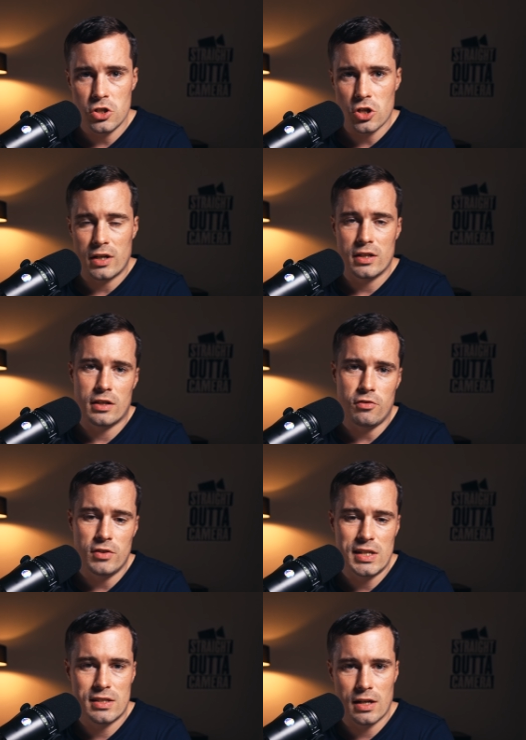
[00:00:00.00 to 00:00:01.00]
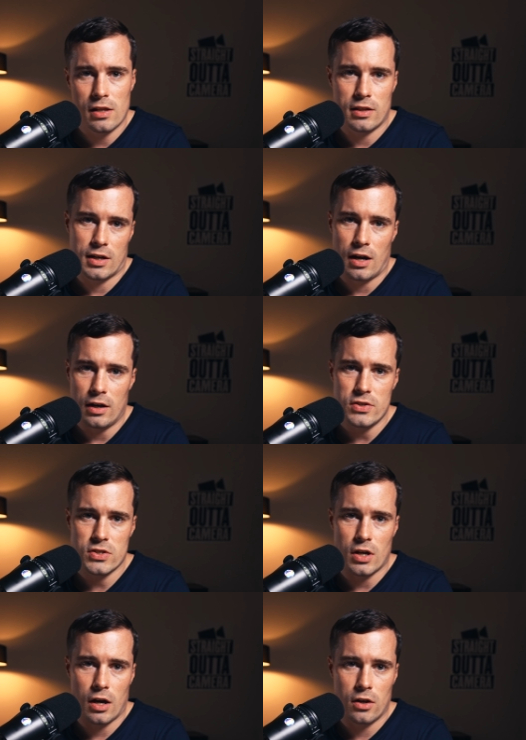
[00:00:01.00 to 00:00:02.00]
I can definitely tell that the colors
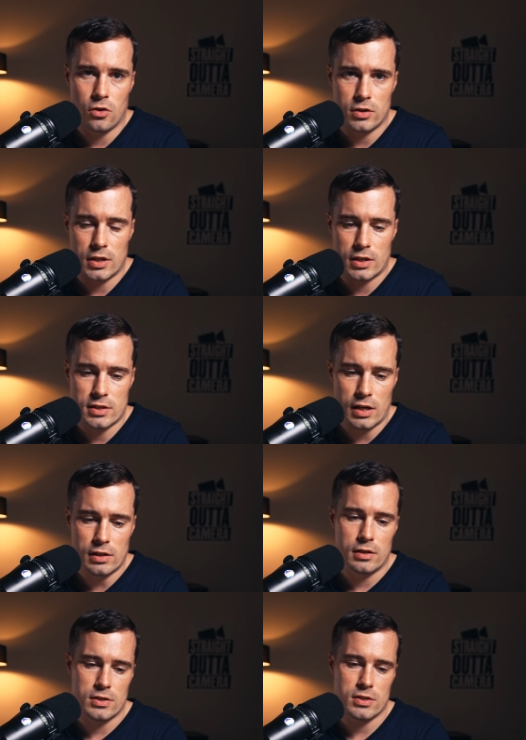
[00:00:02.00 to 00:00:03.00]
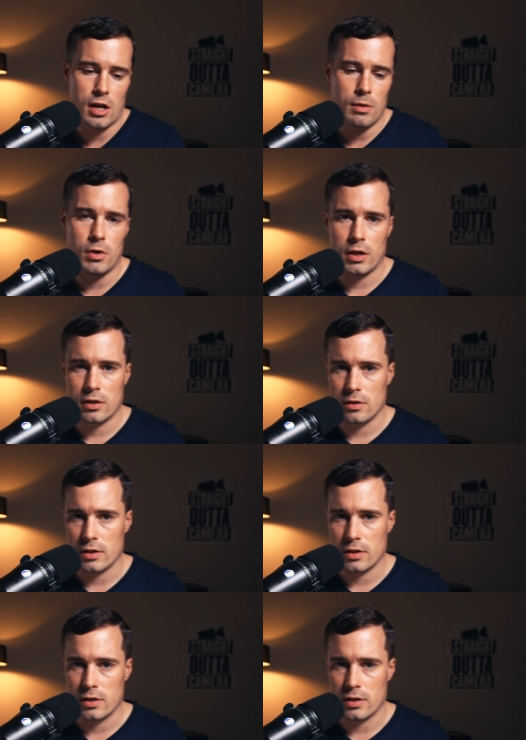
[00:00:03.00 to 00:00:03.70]
are not exactly the same. Like in the